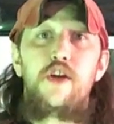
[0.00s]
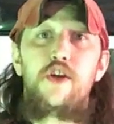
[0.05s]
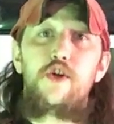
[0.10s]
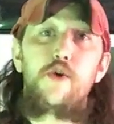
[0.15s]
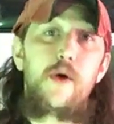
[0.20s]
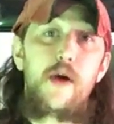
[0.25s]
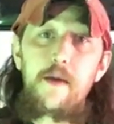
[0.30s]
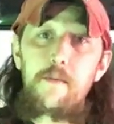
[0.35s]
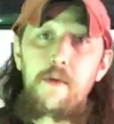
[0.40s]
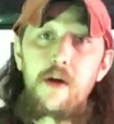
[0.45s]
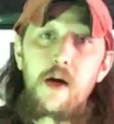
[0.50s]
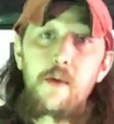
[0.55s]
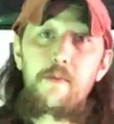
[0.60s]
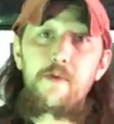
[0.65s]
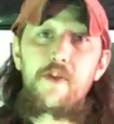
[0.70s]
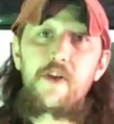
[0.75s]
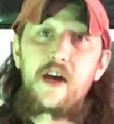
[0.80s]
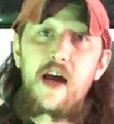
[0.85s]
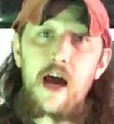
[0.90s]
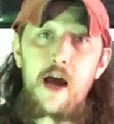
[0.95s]
you hit me up in
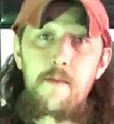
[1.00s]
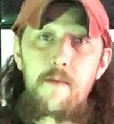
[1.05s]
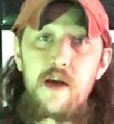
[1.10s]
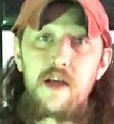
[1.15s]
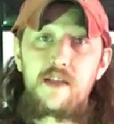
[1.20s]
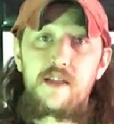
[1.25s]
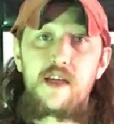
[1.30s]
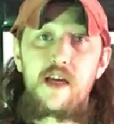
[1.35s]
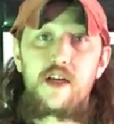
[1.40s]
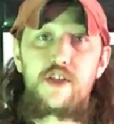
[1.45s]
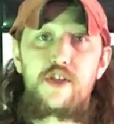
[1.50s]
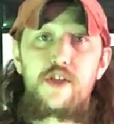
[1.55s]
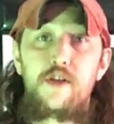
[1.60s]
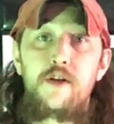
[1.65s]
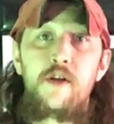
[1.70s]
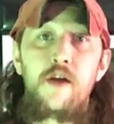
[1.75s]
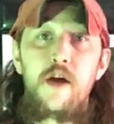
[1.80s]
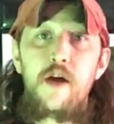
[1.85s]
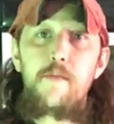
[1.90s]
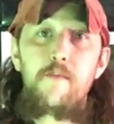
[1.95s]
the comments
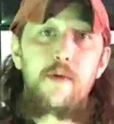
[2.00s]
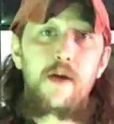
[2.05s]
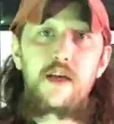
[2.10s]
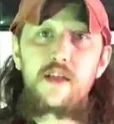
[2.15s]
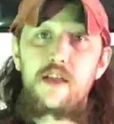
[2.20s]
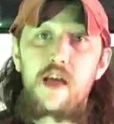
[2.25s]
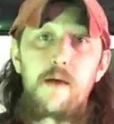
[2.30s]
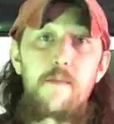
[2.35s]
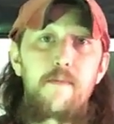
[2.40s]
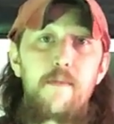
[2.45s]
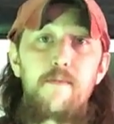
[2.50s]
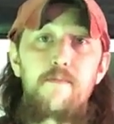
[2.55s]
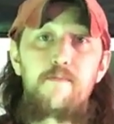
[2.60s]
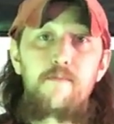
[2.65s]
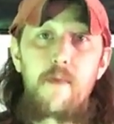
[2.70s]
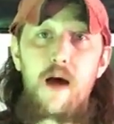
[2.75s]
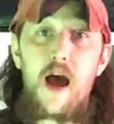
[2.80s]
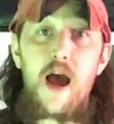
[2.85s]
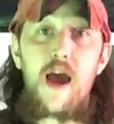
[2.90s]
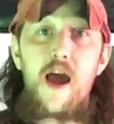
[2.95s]
section, because
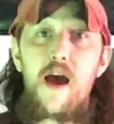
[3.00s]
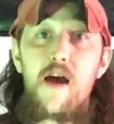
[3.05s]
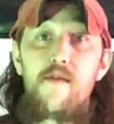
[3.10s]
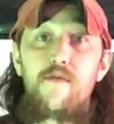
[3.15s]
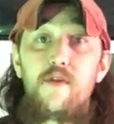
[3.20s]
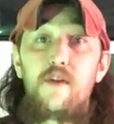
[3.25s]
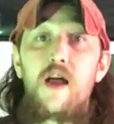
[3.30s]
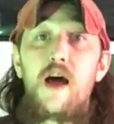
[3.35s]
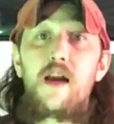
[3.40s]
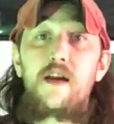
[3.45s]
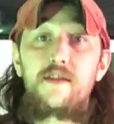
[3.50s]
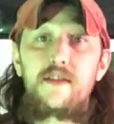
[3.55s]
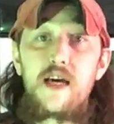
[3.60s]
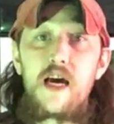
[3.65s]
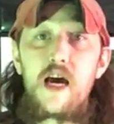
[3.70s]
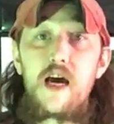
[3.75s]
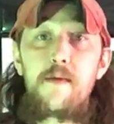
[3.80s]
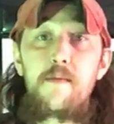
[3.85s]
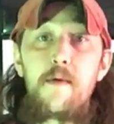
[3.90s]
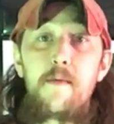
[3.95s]
I have a lot of
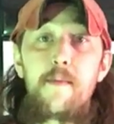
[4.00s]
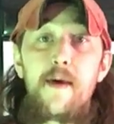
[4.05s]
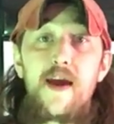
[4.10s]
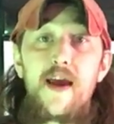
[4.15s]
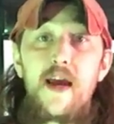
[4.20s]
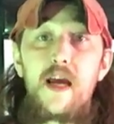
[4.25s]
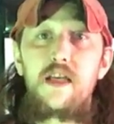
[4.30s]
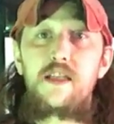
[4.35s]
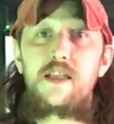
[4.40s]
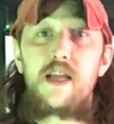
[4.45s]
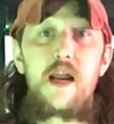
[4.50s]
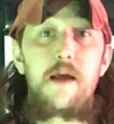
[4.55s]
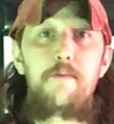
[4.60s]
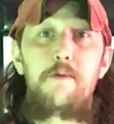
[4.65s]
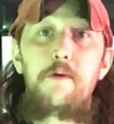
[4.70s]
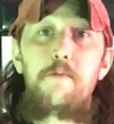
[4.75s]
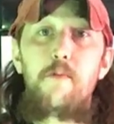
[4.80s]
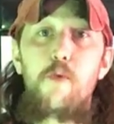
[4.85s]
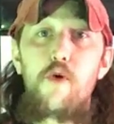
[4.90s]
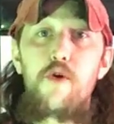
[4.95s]
time on my hands and I'd
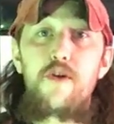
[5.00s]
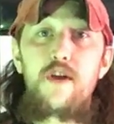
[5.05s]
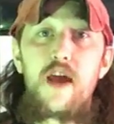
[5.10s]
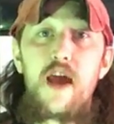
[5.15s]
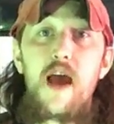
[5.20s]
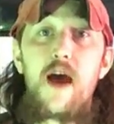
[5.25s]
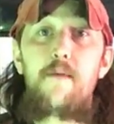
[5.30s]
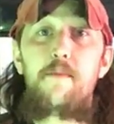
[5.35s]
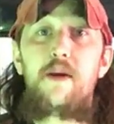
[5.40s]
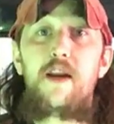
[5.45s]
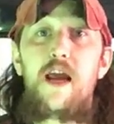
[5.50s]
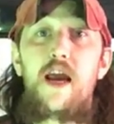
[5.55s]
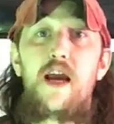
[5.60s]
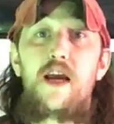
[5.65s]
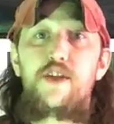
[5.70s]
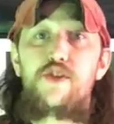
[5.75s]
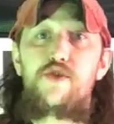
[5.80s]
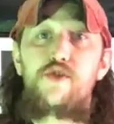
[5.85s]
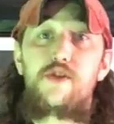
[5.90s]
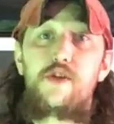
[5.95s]
be more than happy to
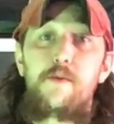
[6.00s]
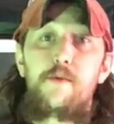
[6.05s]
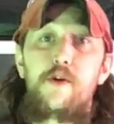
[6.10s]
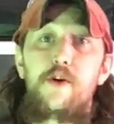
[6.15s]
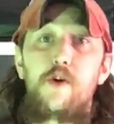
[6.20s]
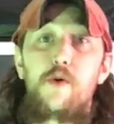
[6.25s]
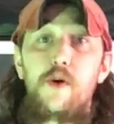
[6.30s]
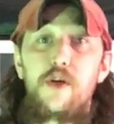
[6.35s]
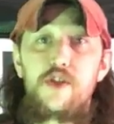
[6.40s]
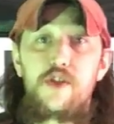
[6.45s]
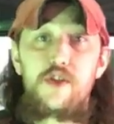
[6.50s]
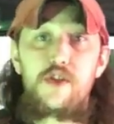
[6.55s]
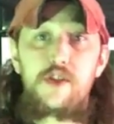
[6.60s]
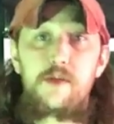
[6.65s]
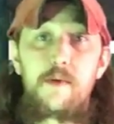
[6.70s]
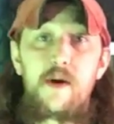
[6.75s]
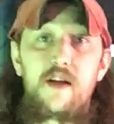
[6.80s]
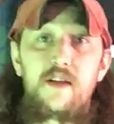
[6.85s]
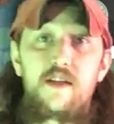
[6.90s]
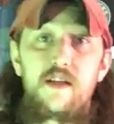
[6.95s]
answer some of your questions
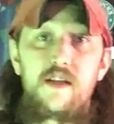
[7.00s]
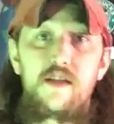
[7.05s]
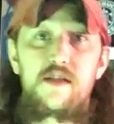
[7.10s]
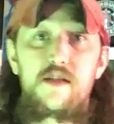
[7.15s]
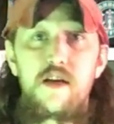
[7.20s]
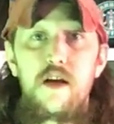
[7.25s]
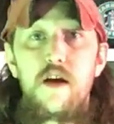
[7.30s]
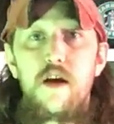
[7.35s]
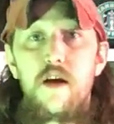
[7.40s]
about this.